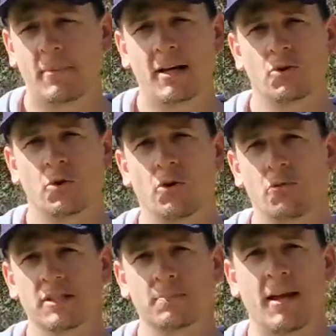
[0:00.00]
Make sure
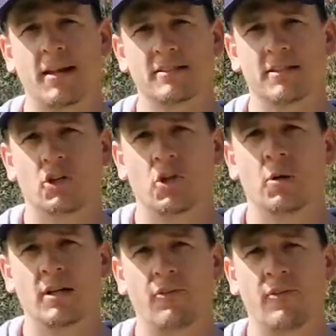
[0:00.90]
your wristband is
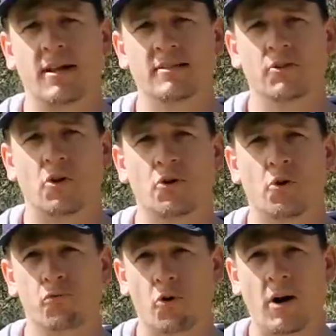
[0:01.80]
securely fastened on
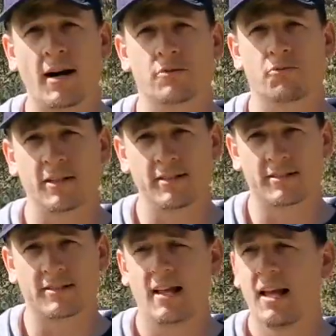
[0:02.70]
your right
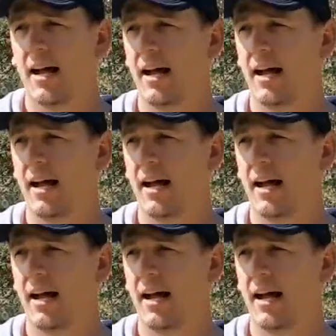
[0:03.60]
wrist.